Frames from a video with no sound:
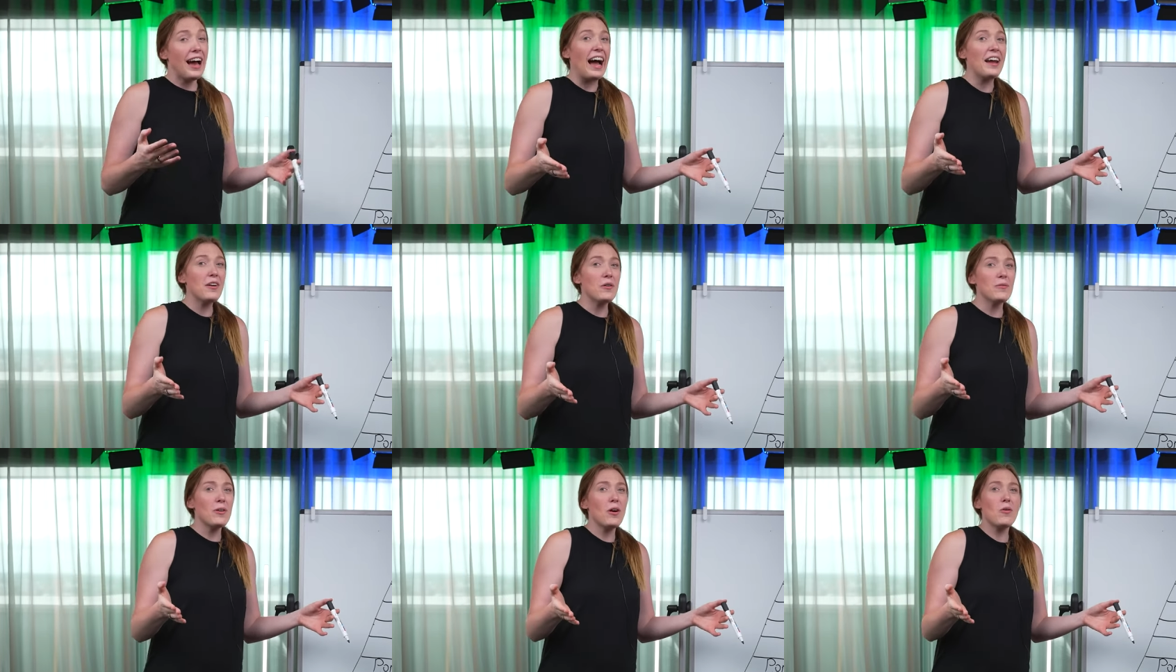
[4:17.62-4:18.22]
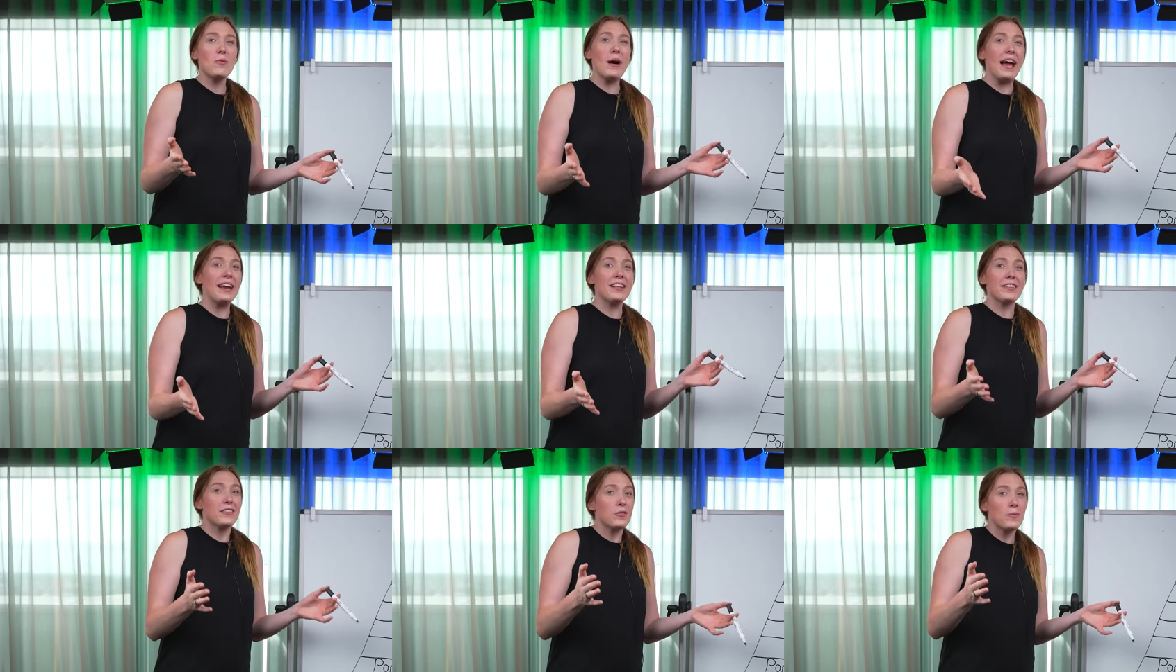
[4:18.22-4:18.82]
I don't know
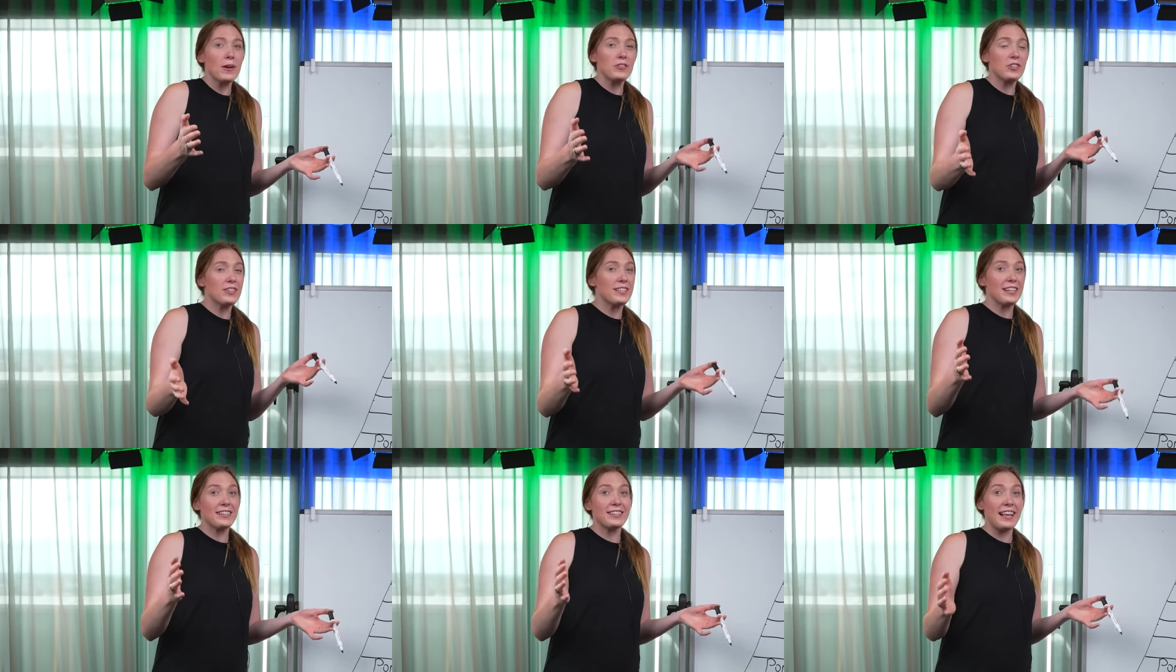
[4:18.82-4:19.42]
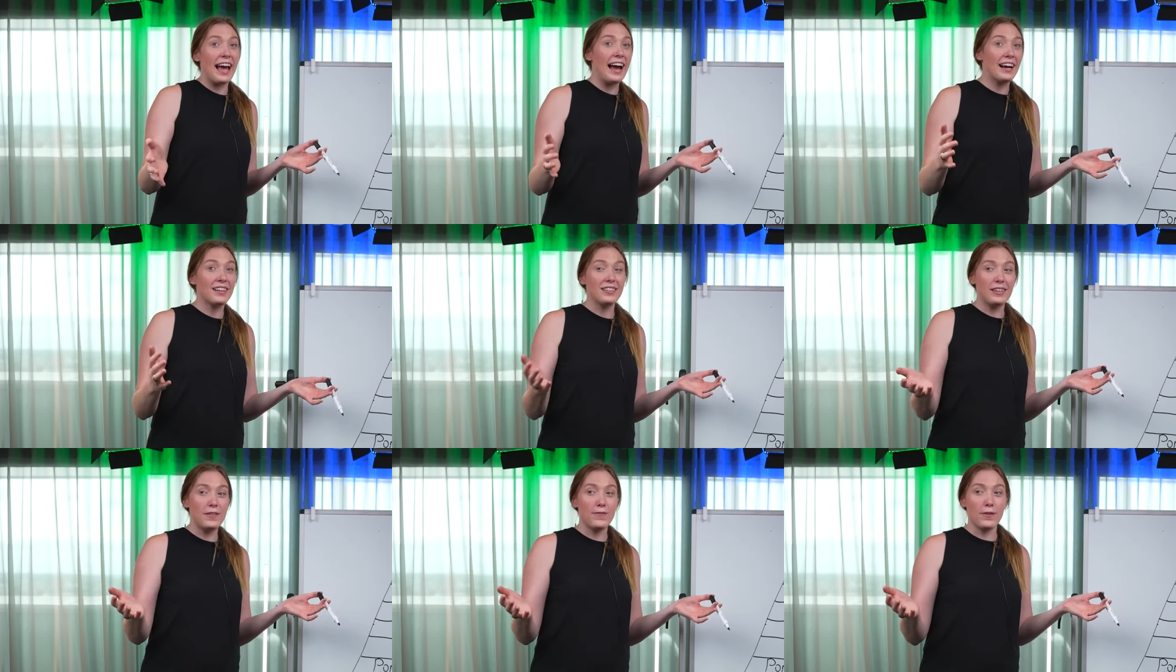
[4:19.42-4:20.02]
when it switches
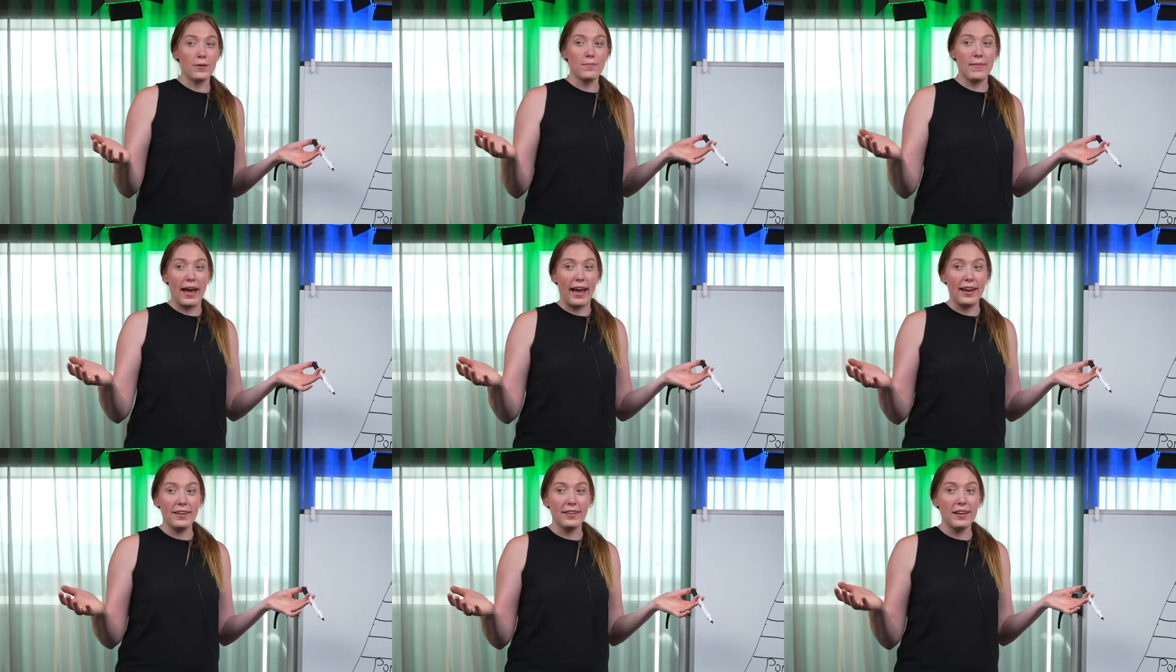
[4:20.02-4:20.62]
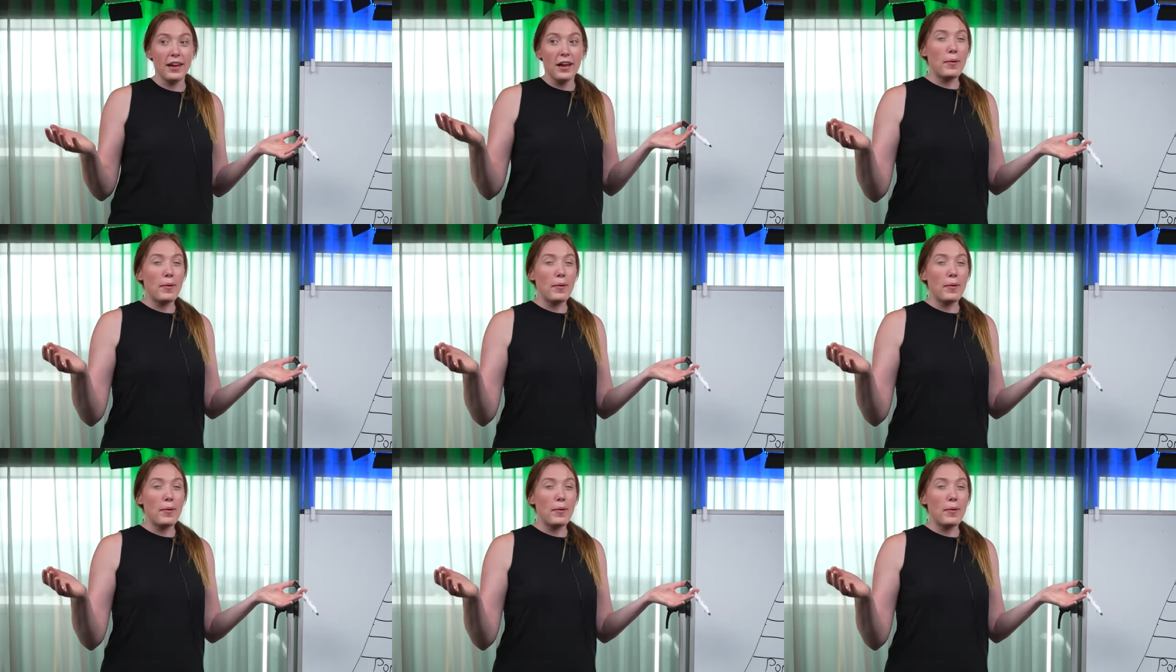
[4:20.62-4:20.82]
exactly for men,